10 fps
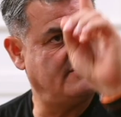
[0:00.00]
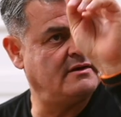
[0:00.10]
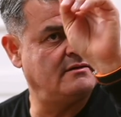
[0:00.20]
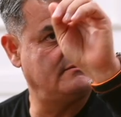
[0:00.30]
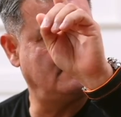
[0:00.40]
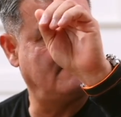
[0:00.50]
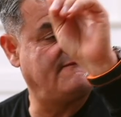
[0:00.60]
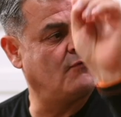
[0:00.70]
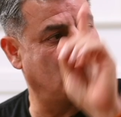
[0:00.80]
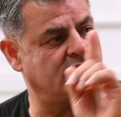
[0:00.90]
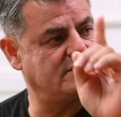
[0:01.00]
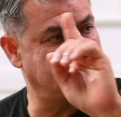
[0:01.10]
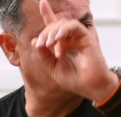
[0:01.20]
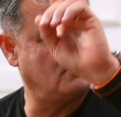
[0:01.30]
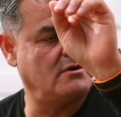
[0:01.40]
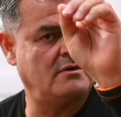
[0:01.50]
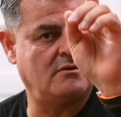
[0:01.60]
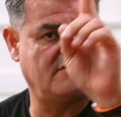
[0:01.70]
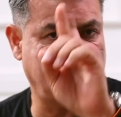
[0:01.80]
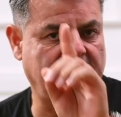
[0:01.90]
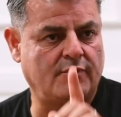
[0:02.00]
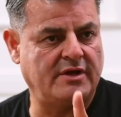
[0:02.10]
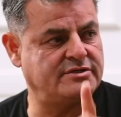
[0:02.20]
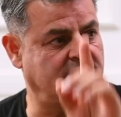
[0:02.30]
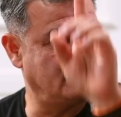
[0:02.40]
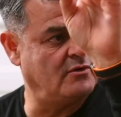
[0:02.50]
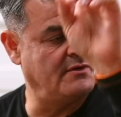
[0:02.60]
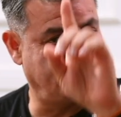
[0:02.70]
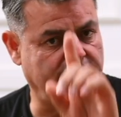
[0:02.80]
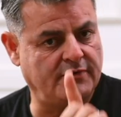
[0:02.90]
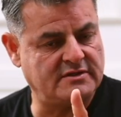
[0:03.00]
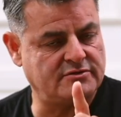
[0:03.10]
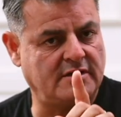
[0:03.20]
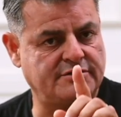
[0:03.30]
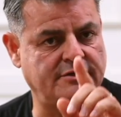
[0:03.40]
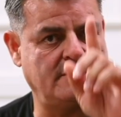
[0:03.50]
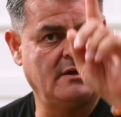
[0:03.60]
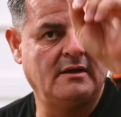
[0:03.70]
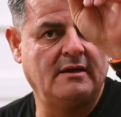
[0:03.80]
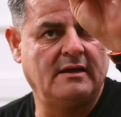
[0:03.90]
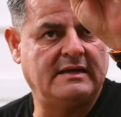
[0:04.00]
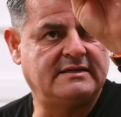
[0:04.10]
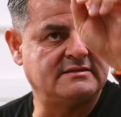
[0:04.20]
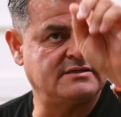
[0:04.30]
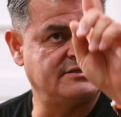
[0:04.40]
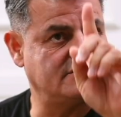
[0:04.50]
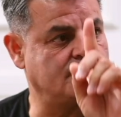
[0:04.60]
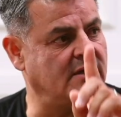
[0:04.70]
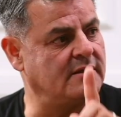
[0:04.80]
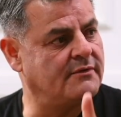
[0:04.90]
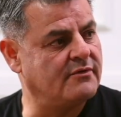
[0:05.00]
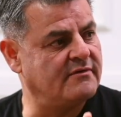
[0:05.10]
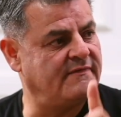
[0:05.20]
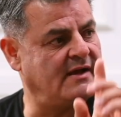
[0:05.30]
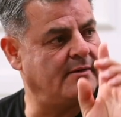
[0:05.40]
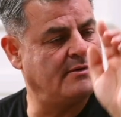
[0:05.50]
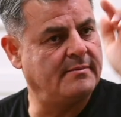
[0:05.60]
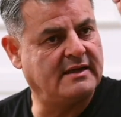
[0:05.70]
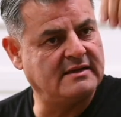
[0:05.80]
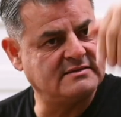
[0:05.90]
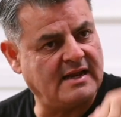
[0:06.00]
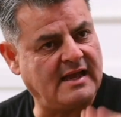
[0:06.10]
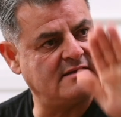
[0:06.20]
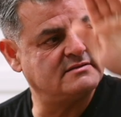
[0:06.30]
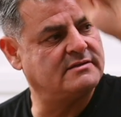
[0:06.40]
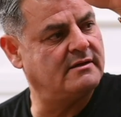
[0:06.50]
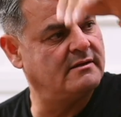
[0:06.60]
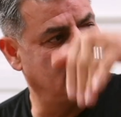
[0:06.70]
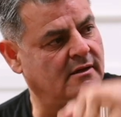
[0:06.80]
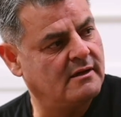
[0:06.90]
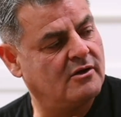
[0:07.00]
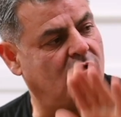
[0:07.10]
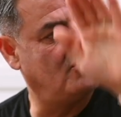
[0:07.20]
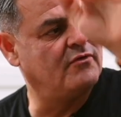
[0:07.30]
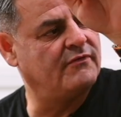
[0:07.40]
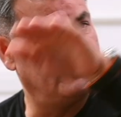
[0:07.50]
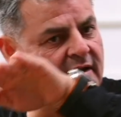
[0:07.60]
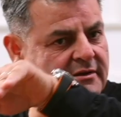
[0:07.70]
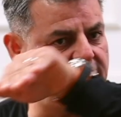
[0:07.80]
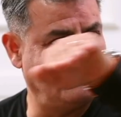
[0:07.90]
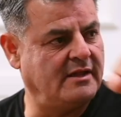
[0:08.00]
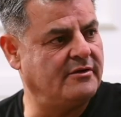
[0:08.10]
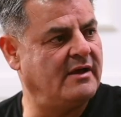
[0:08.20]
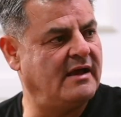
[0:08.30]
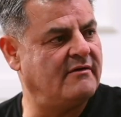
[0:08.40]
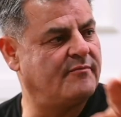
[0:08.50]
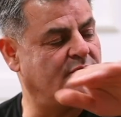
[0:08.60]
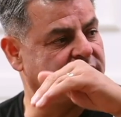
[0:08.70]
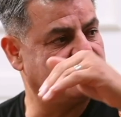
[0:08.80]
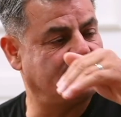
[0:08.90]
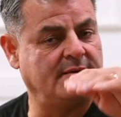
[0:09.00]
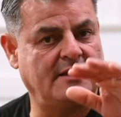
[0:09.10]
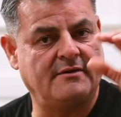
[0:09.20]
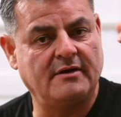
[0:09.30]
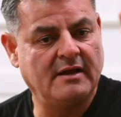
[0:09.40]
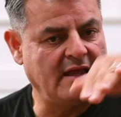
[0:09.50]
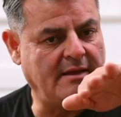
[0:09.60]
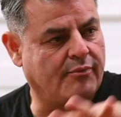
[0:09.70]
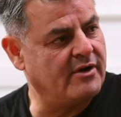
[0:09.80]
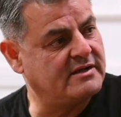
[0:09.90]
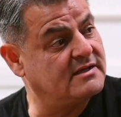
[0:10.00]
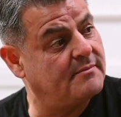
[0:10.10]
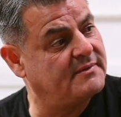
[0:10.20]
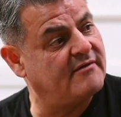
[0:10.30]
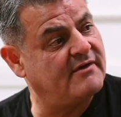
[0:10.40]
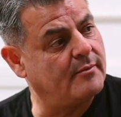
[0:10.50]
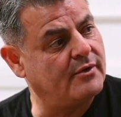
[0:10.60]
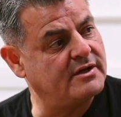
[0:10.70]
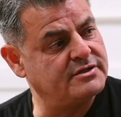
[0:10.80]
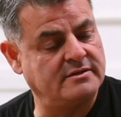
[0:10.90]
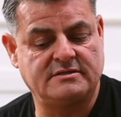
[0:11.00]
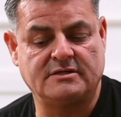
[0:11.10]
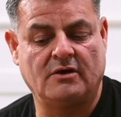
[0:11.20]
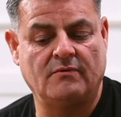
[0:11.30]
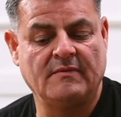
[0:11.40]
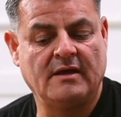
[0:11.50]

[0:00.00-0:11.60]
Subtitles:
a force or vibration going through the structure, it doesn't just run through the fiber because it has to go over and under, and then you have pressure from another. It breaks up that vibration. So